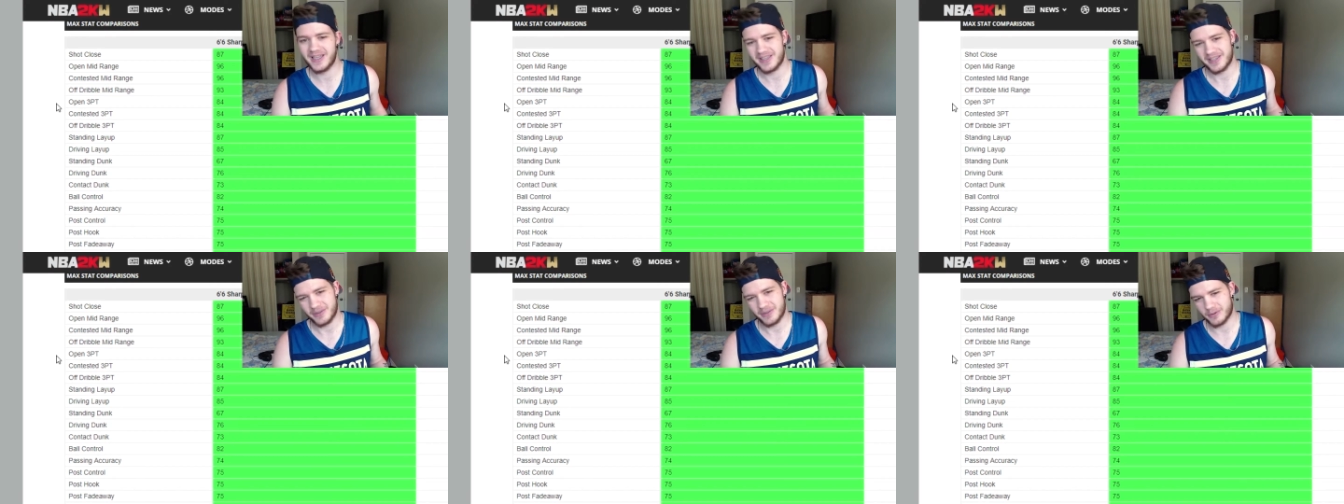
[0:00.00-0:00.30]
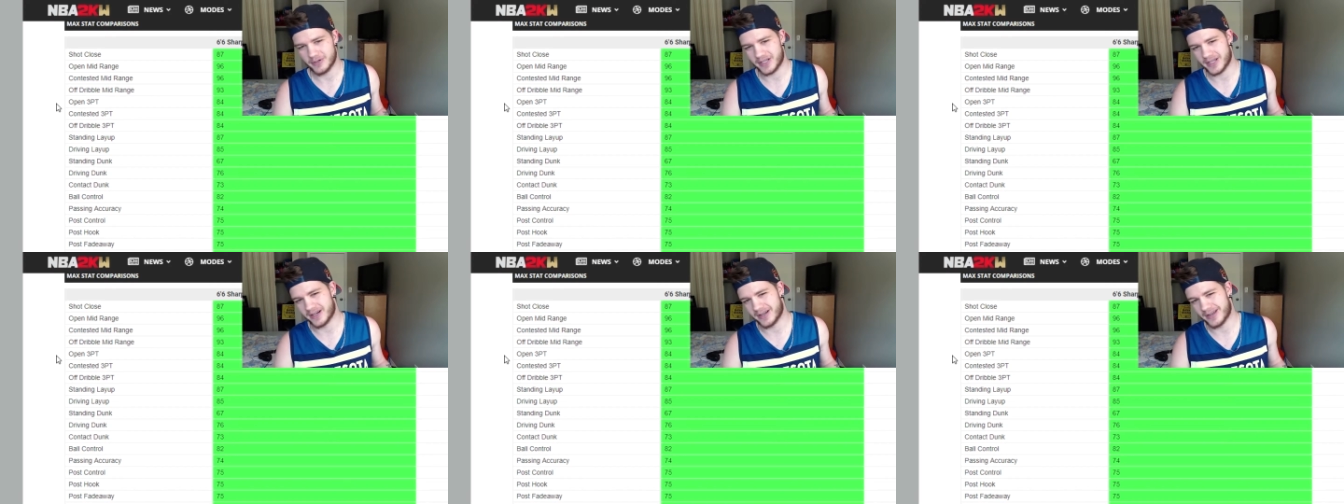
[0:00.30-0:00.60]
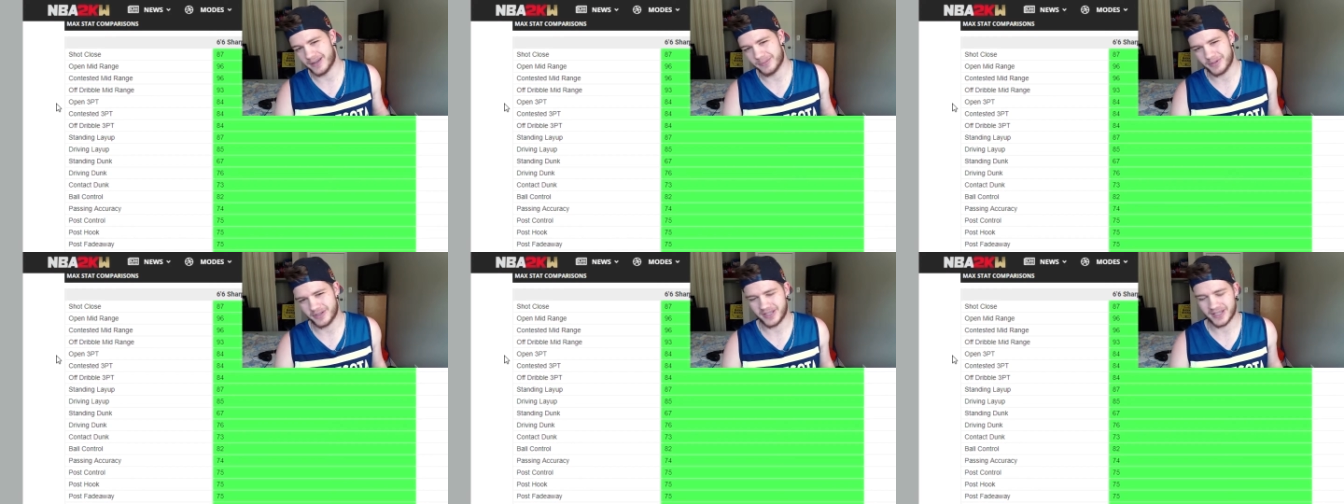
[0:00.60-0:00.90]
You bring it
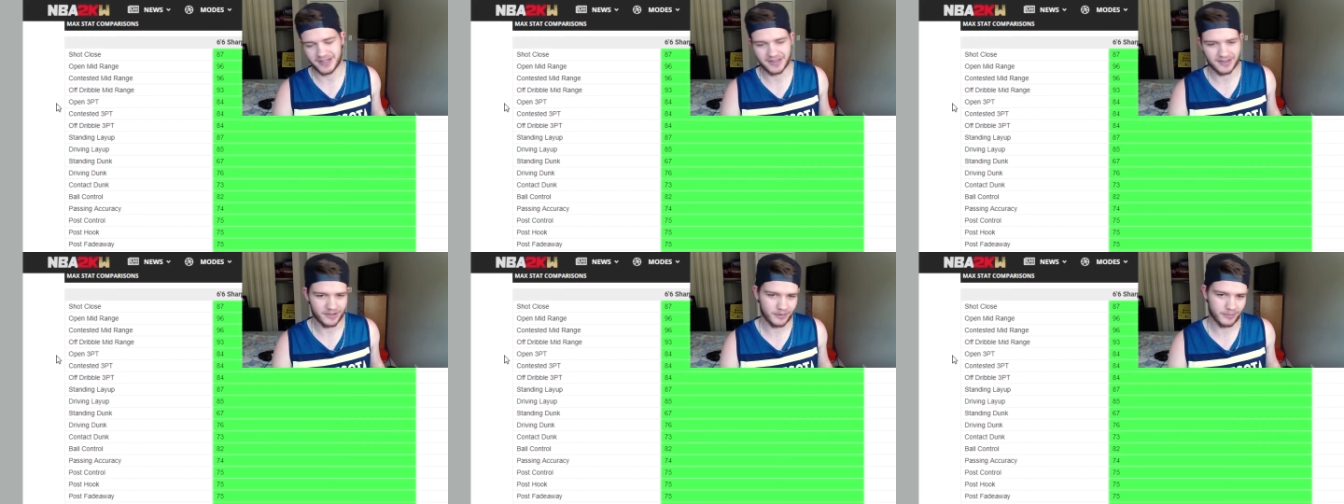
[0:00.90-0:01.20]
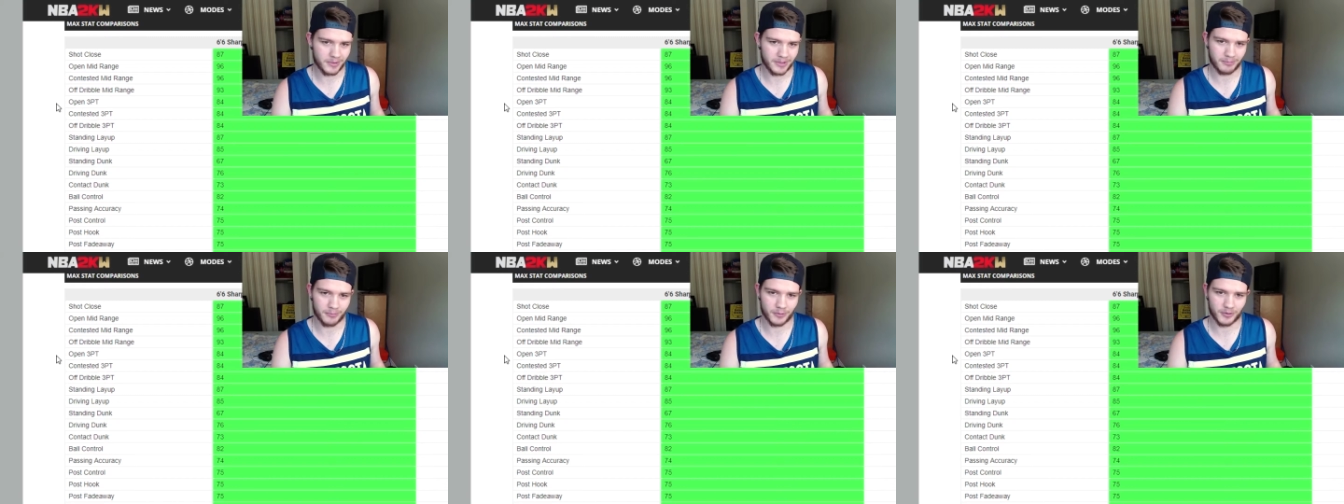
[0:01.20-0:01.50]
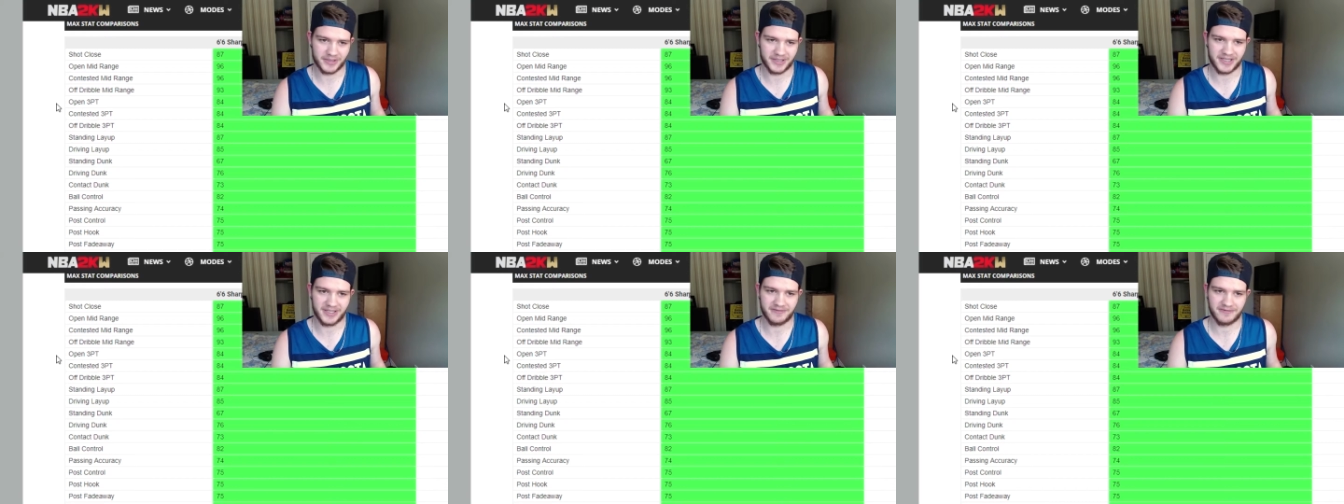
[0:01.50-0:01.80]
up, you get a little bit more
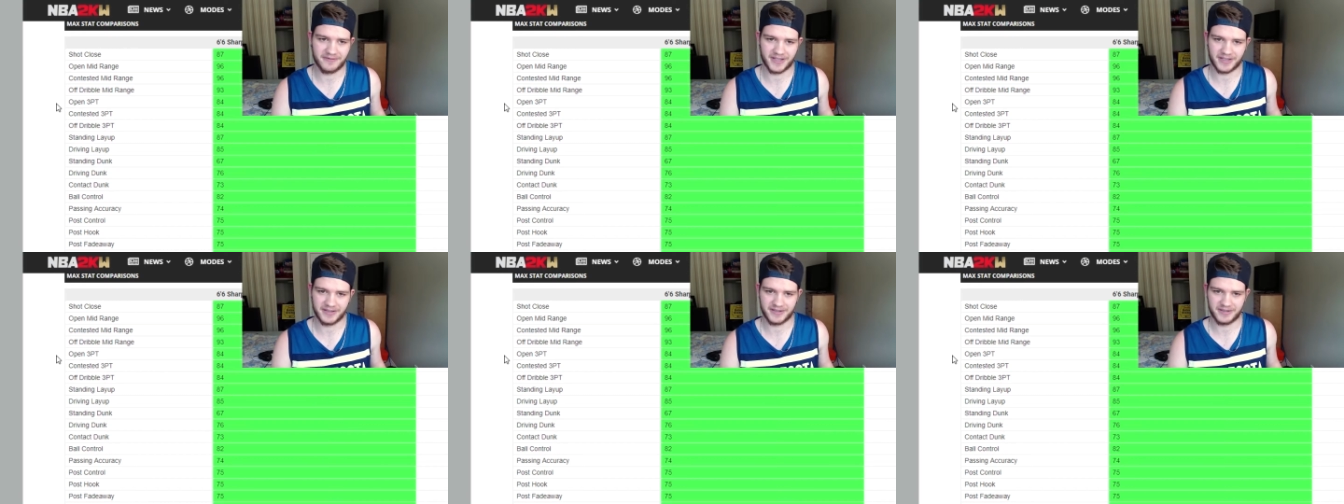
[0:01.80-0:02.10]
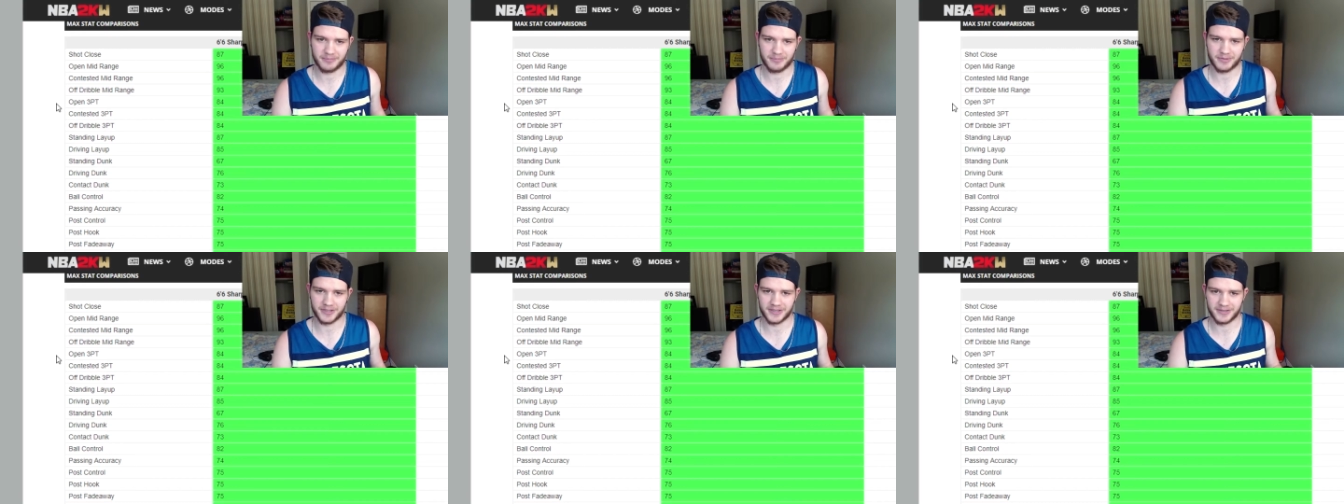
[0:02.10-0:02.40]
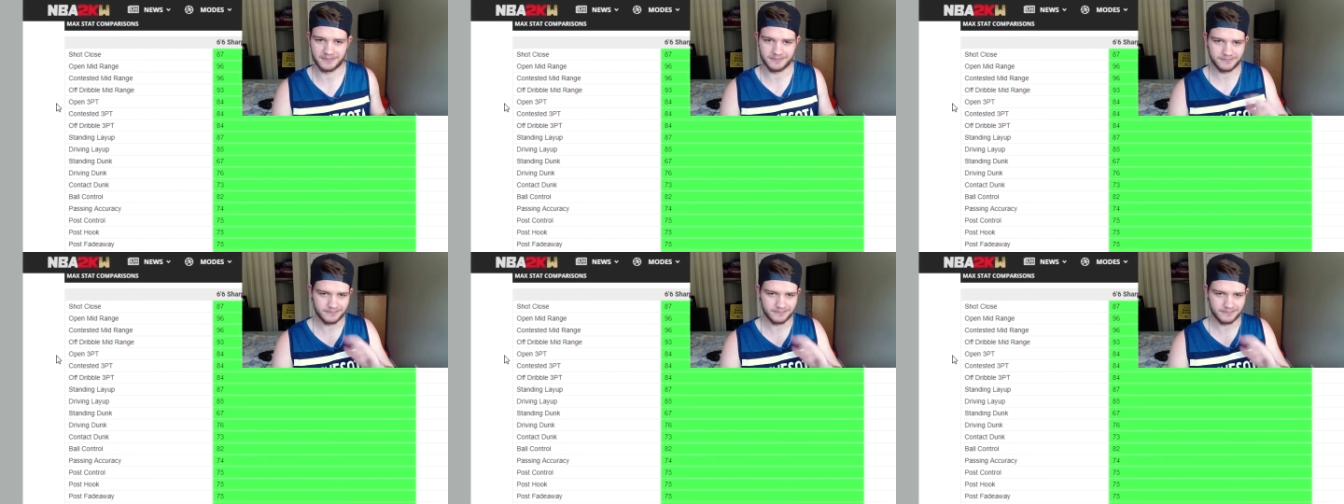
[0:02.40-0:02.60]
defense, but